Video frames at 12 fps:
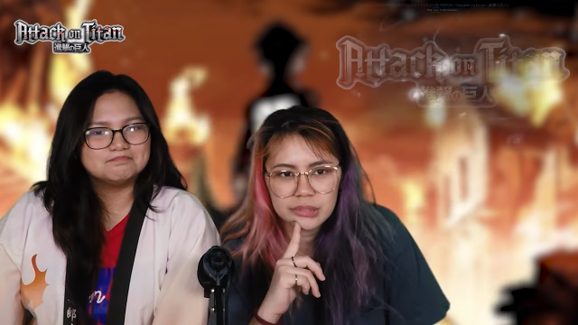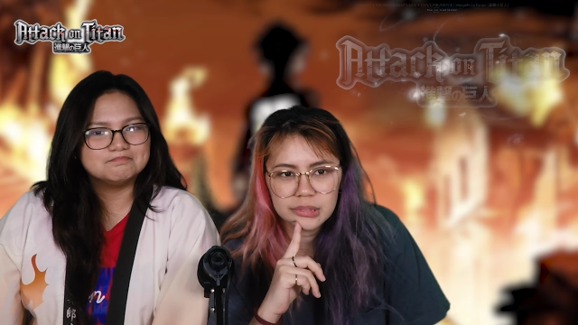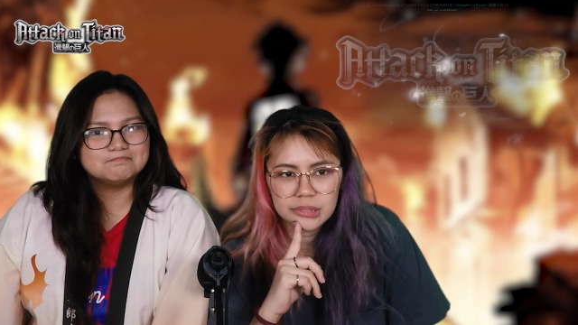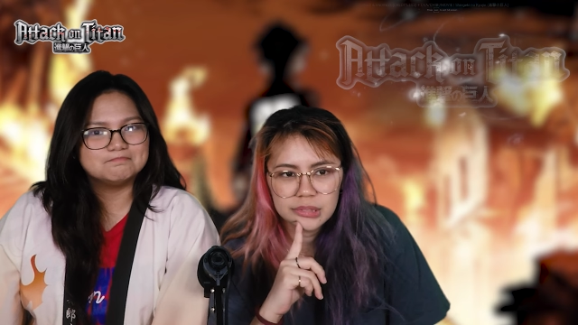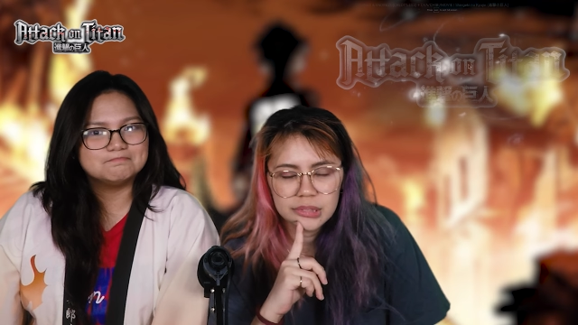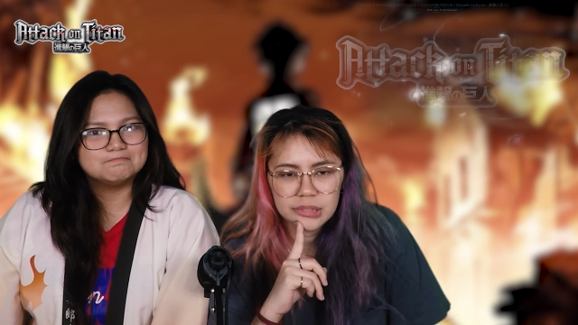
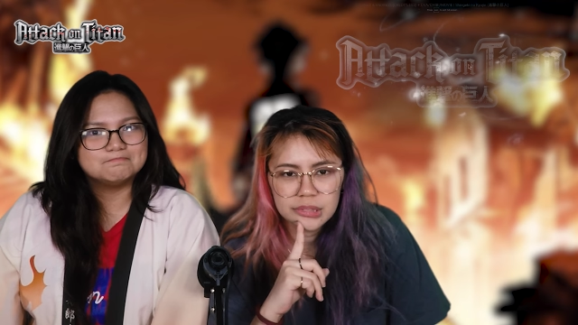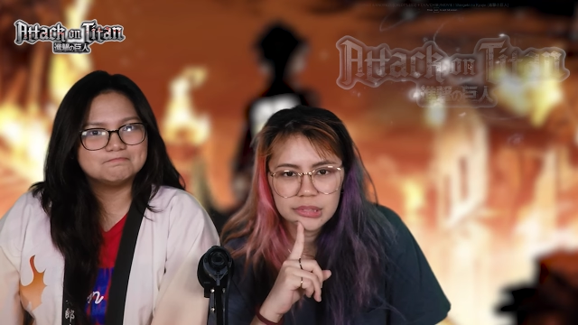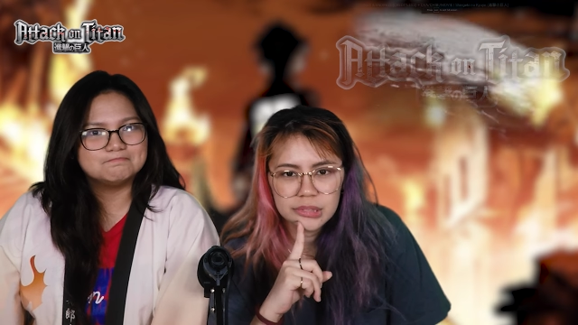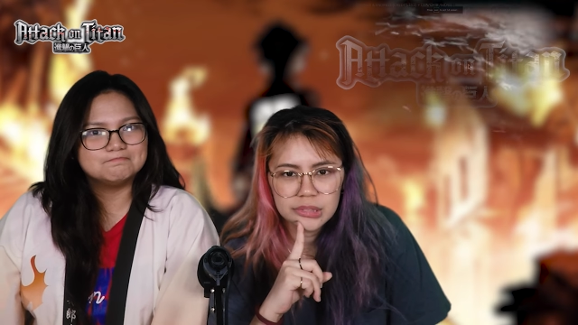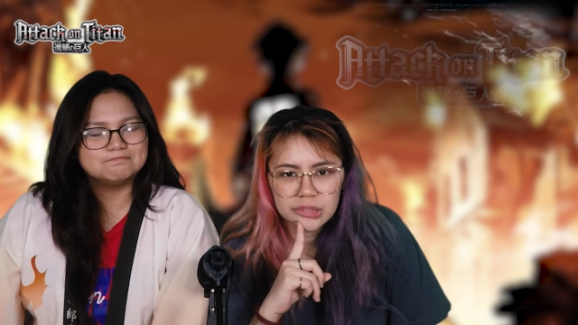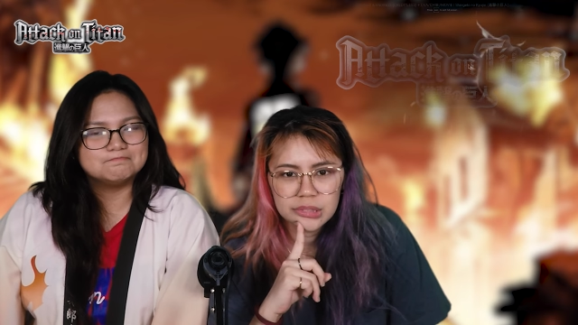
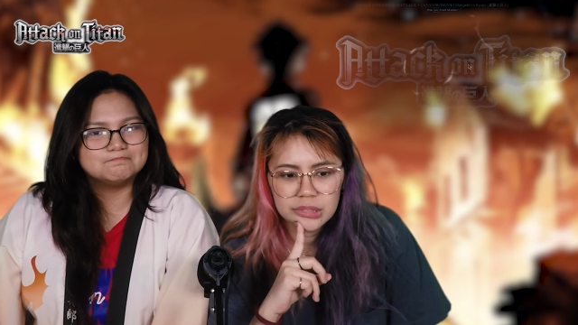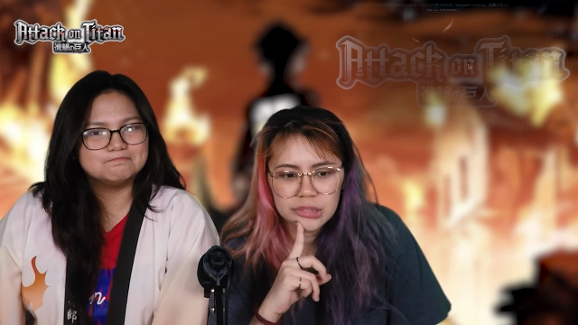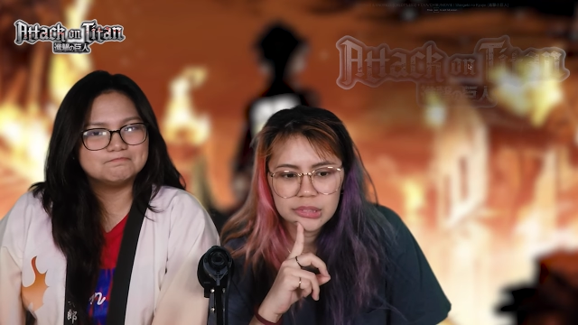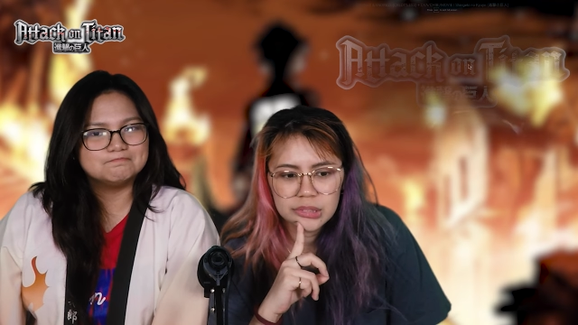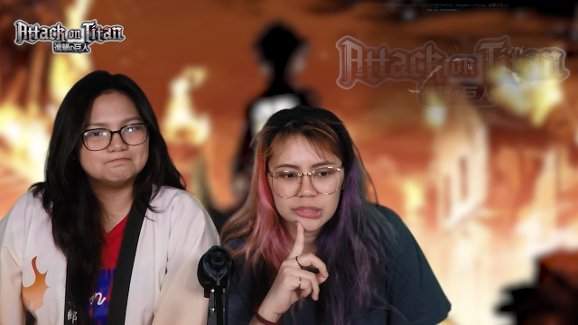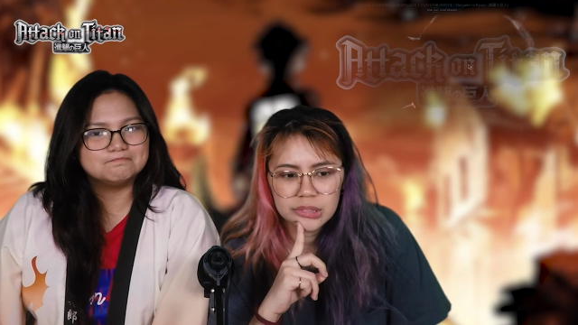
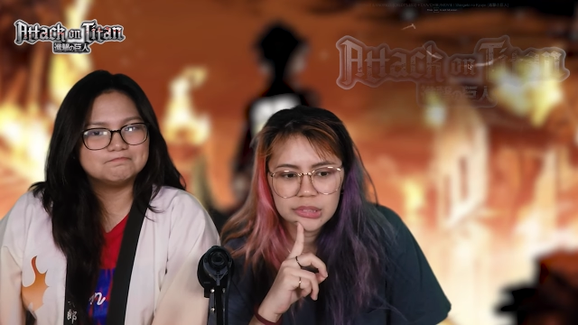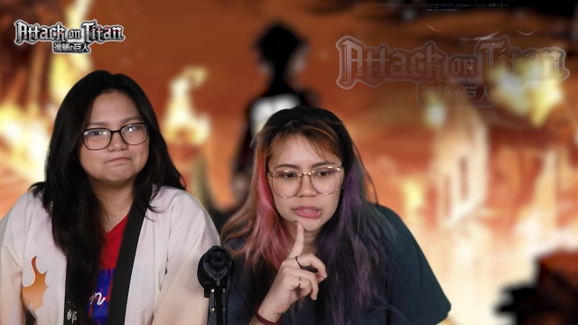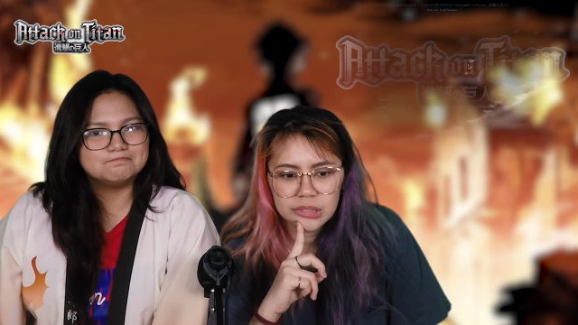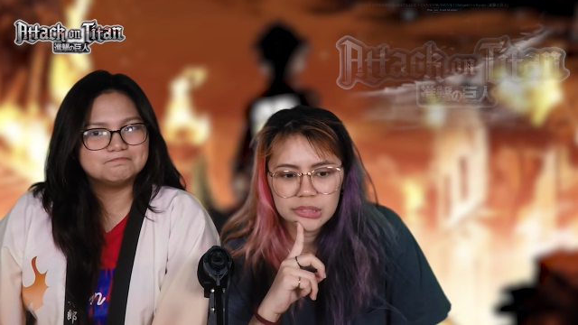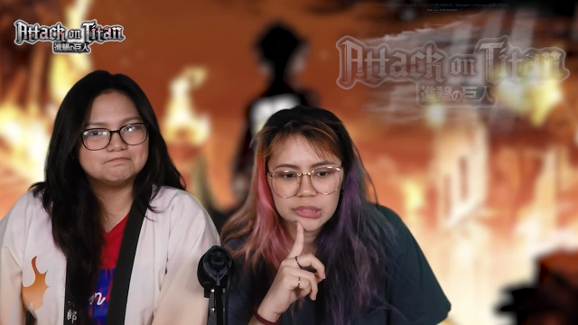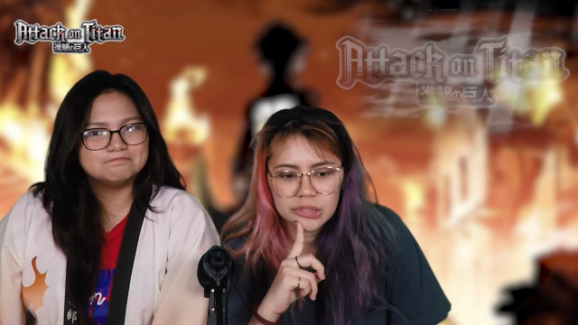
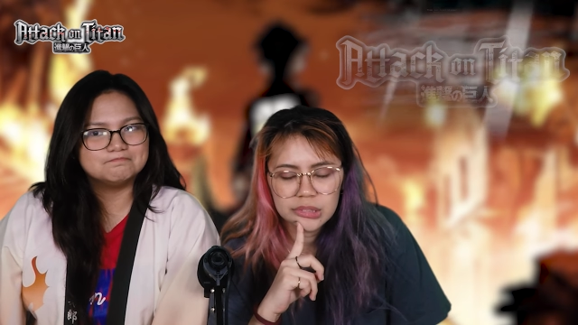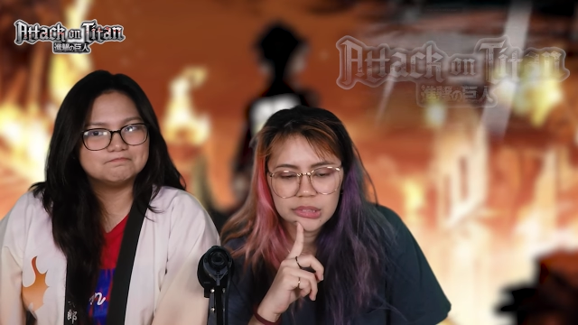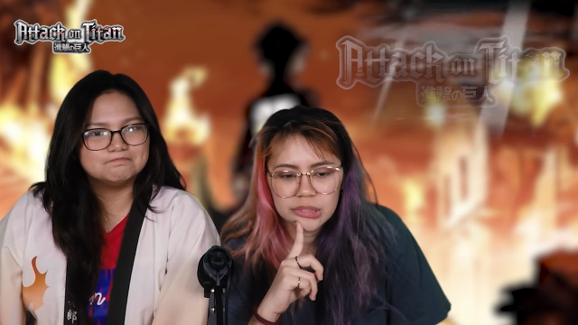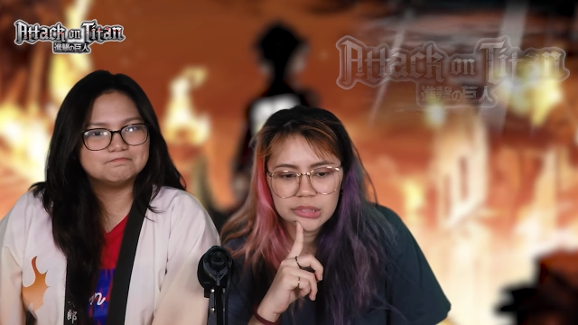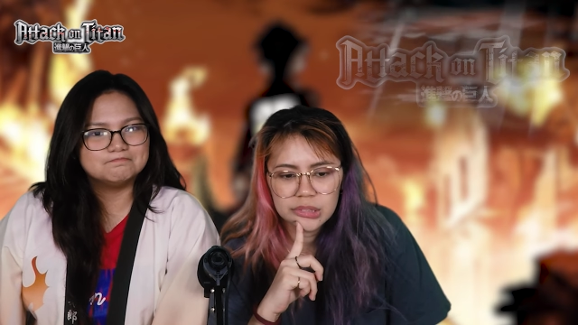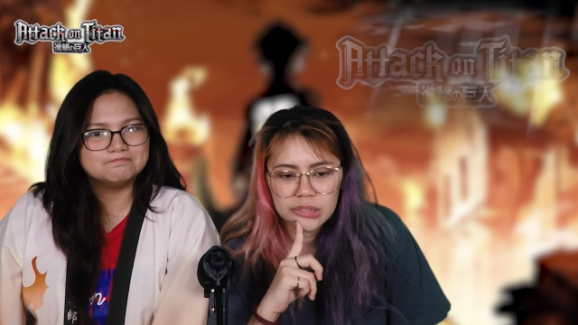
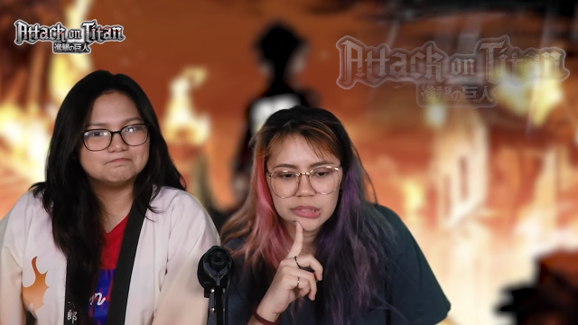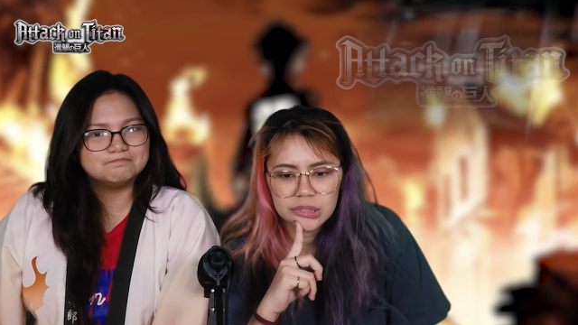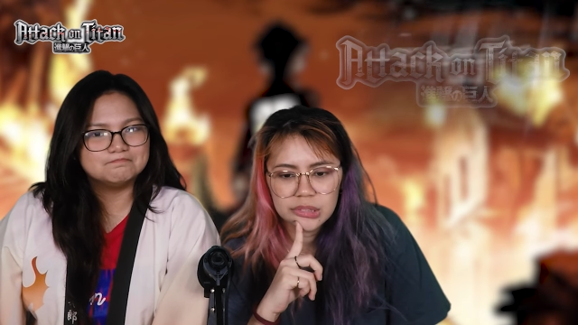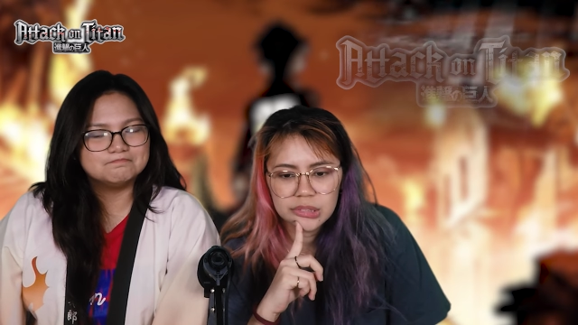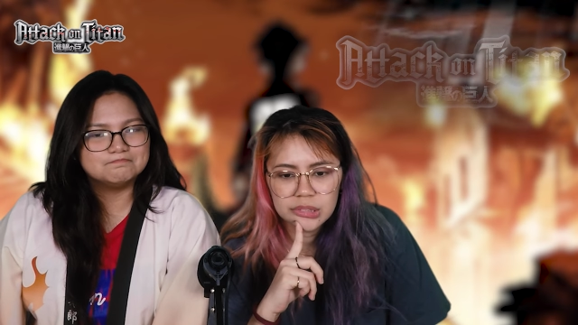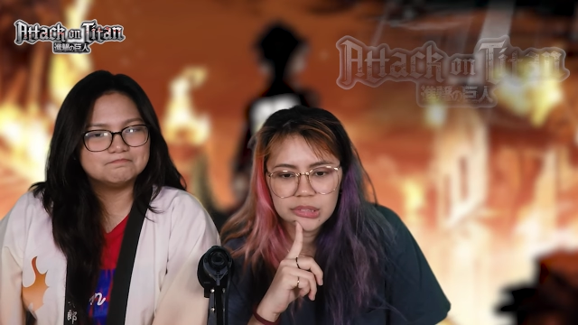
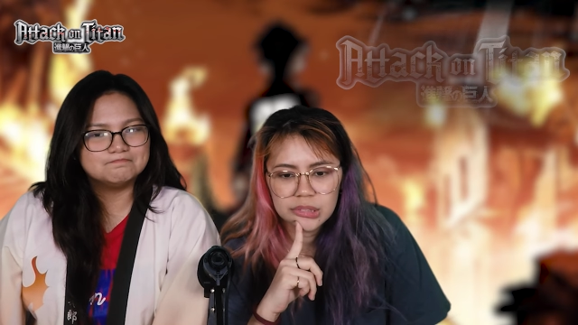No one is speaking in this clip.